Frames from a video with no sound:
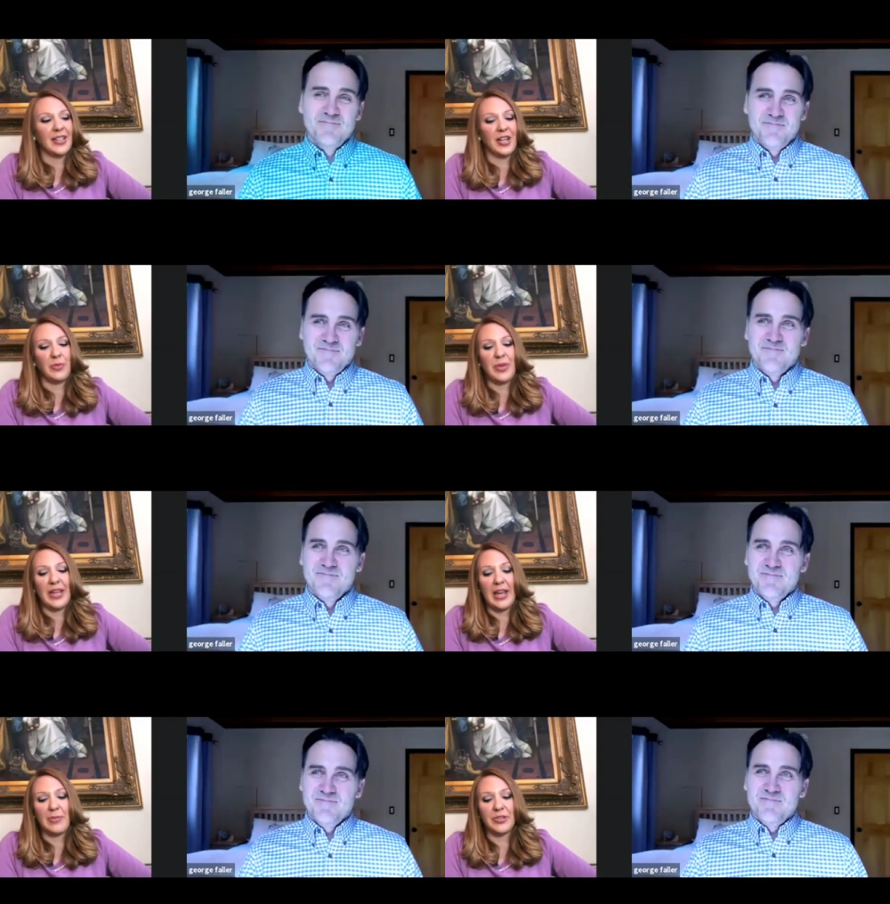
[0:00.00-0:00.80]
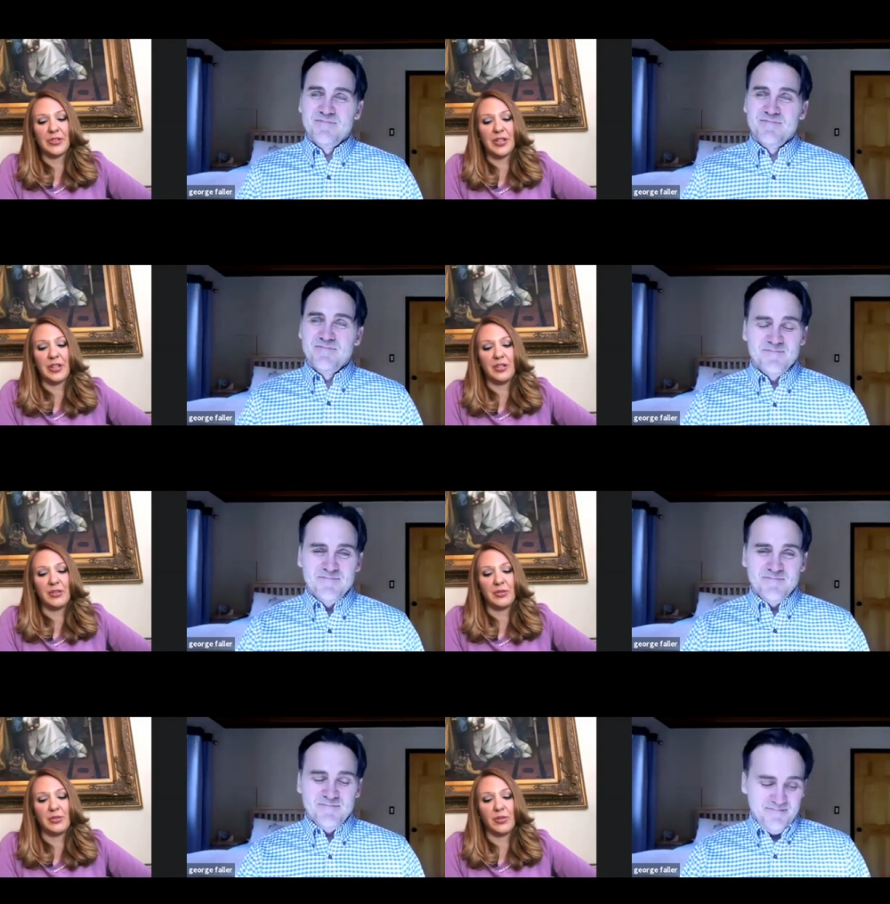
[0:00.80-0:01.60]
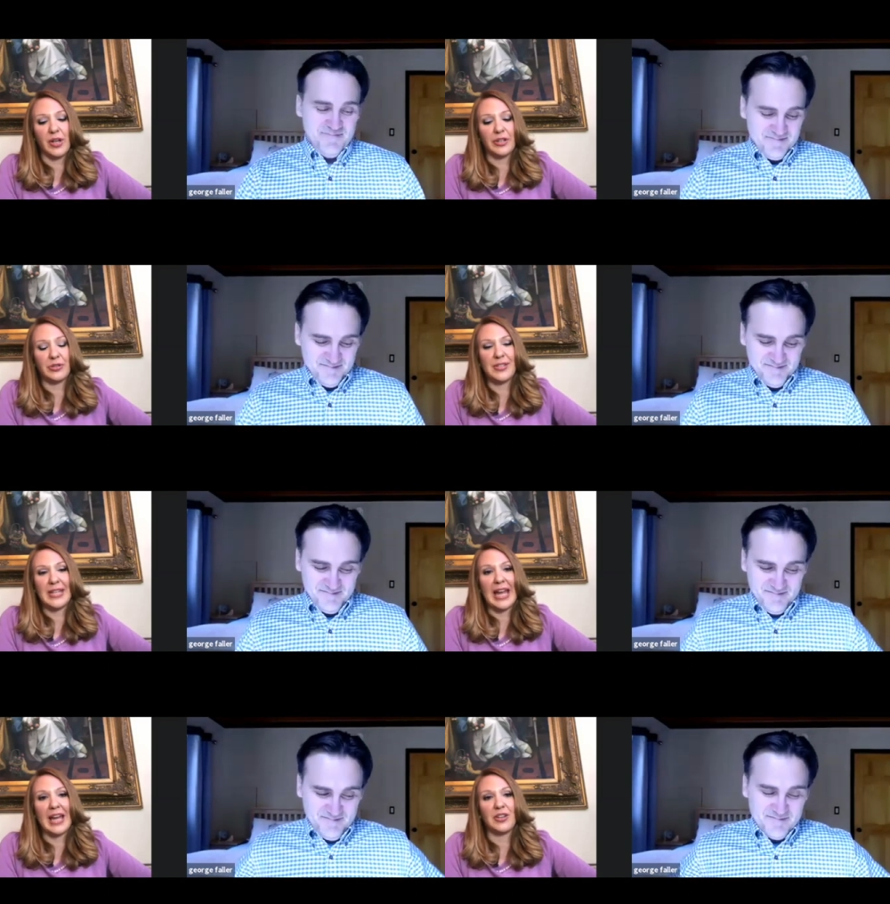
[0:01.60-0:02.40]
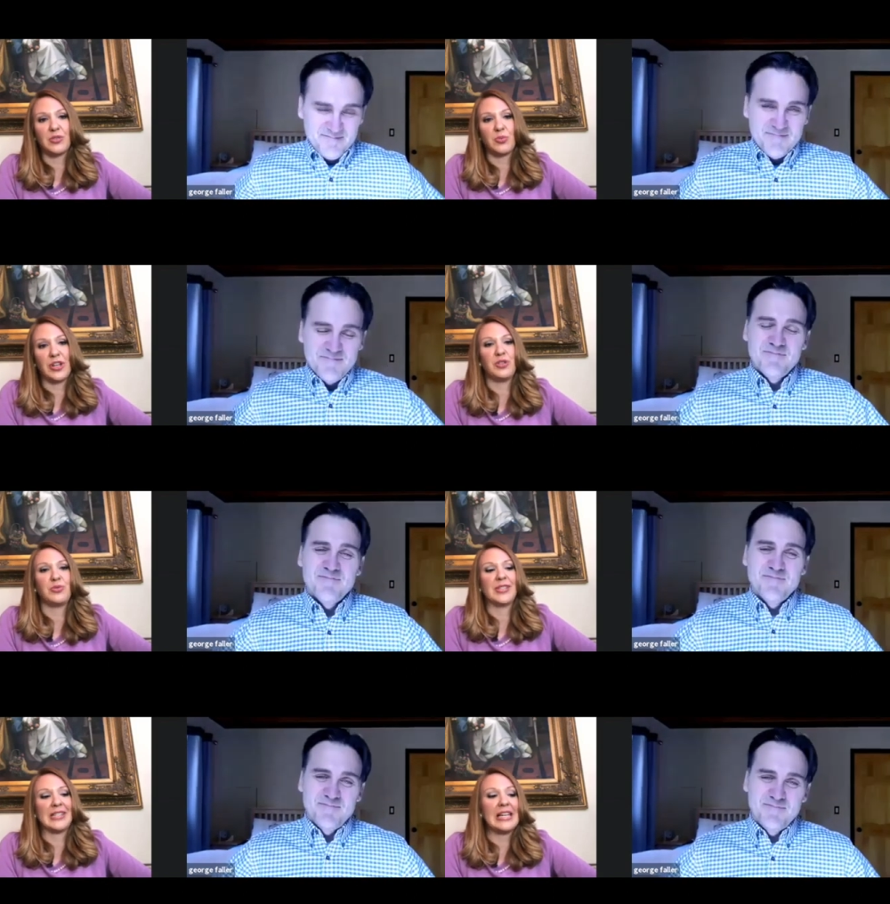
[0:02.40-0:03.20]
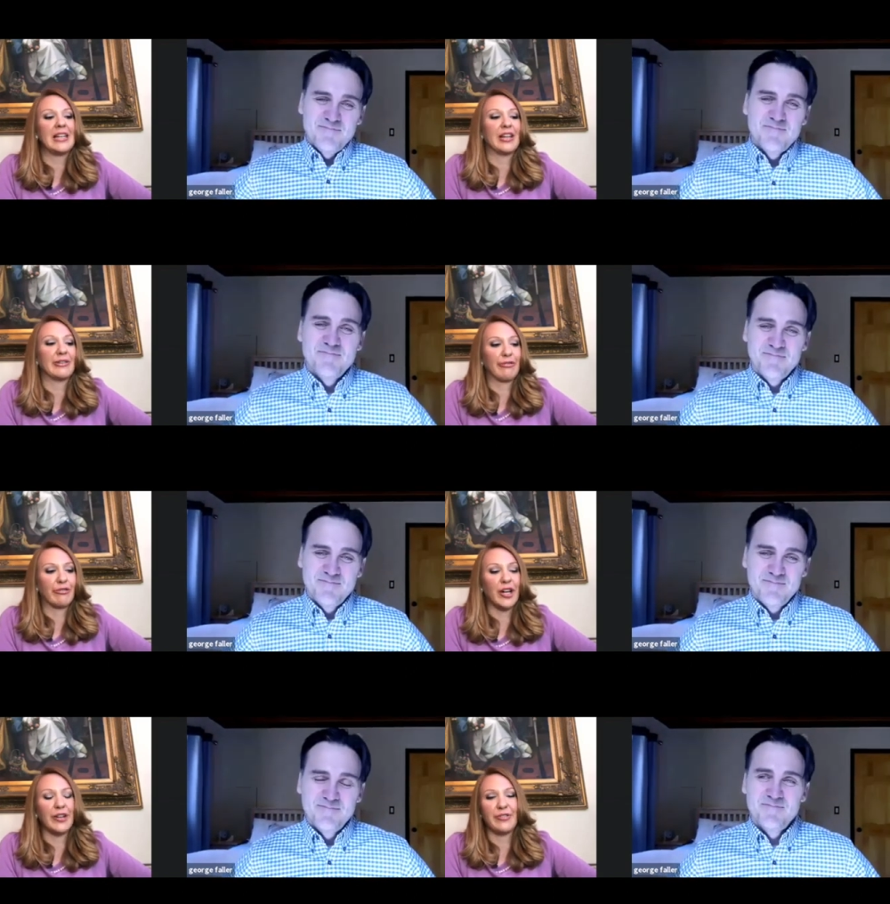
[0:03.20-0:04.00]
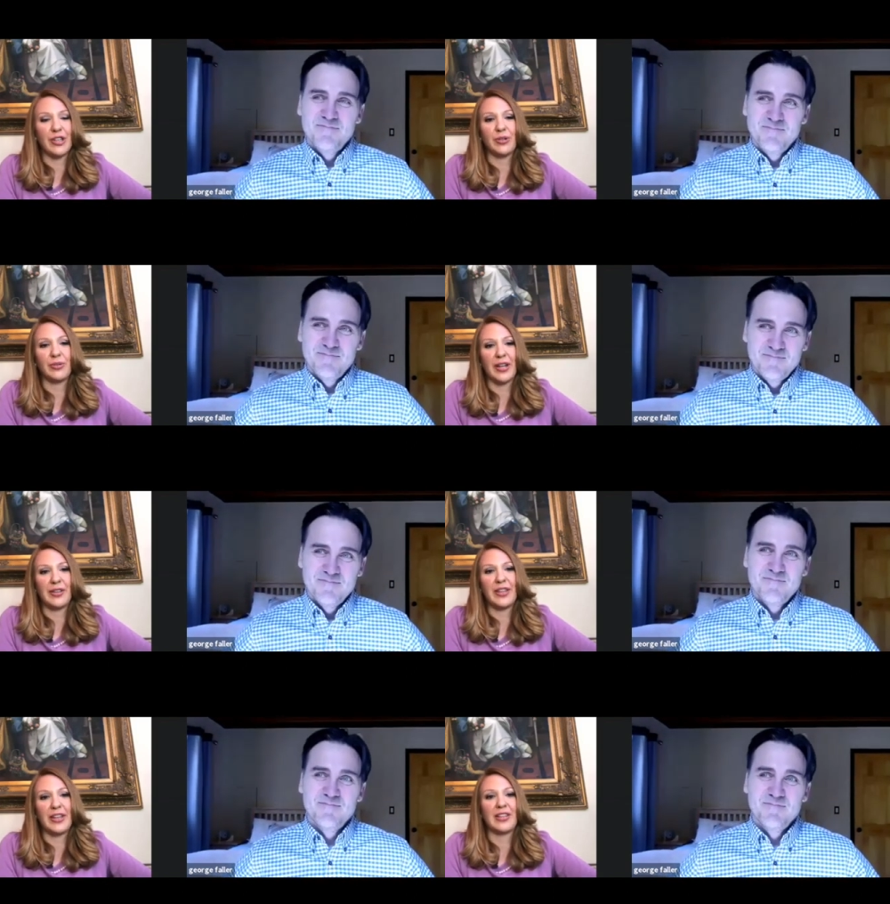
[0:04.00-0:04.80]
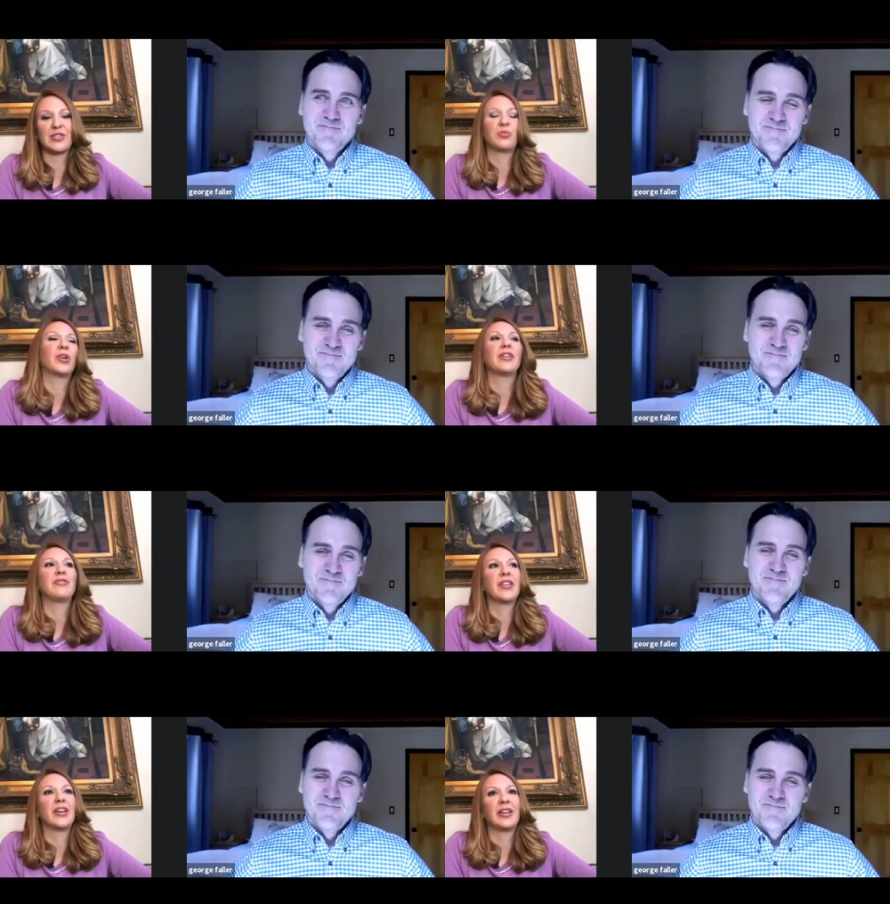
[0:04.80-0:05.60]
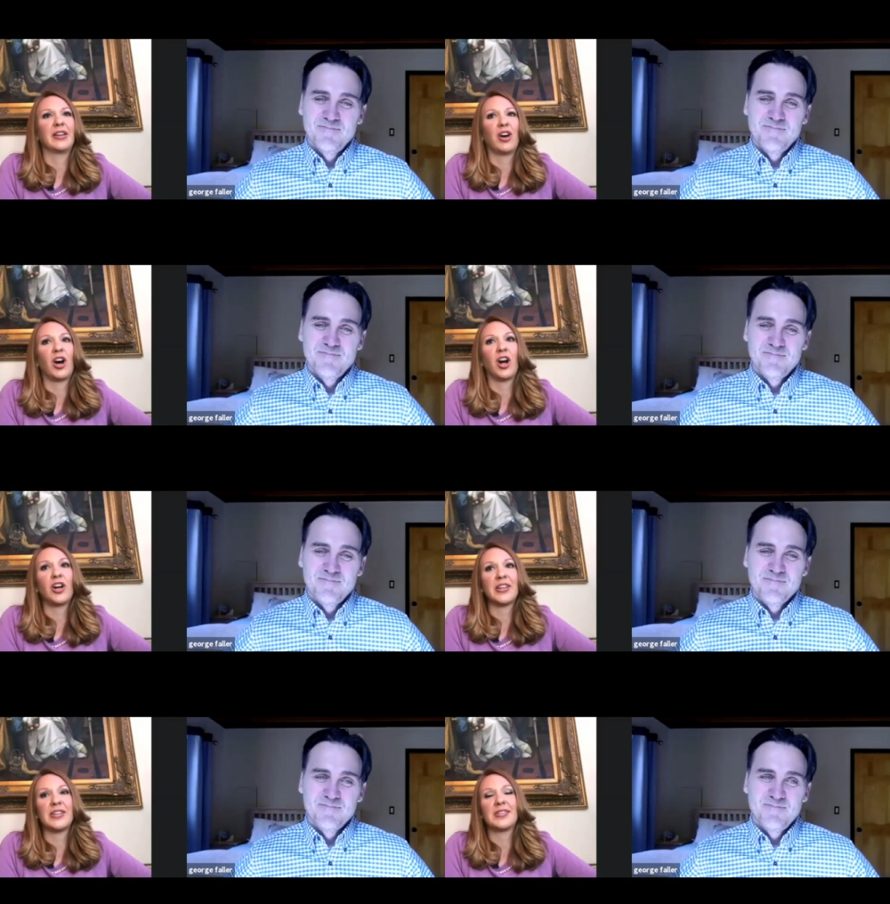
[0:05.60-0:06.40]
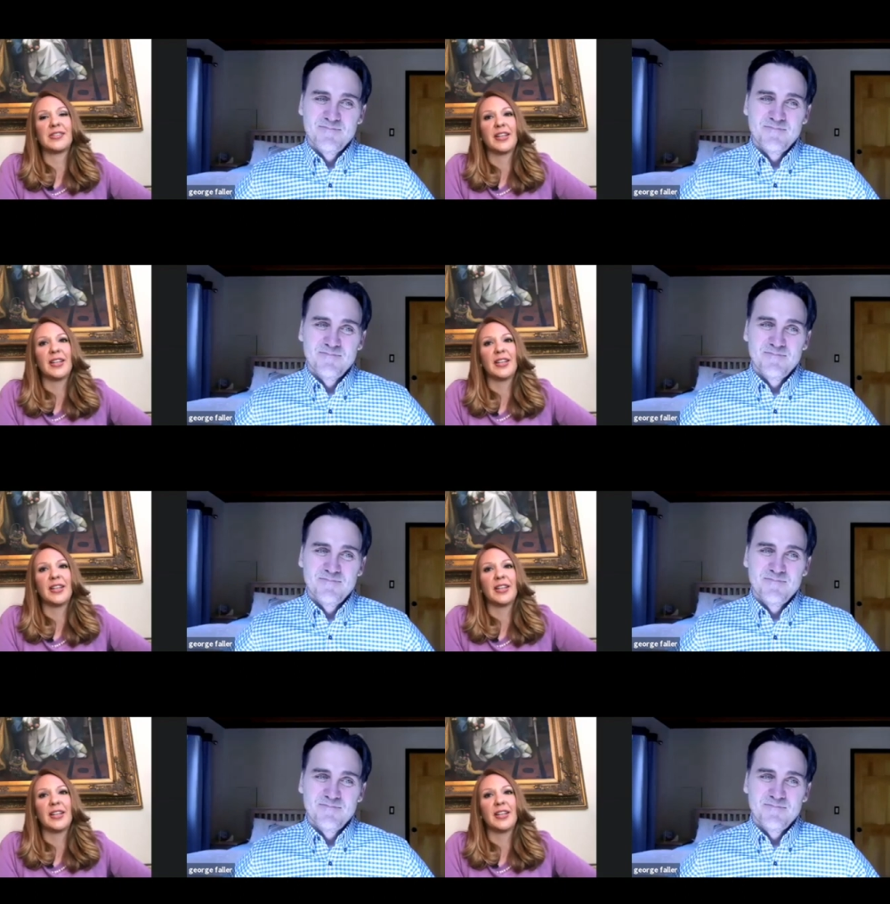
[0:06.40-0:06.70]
Speaker 1: you know, being able to understand what you see in front of you, I think is one of the hardest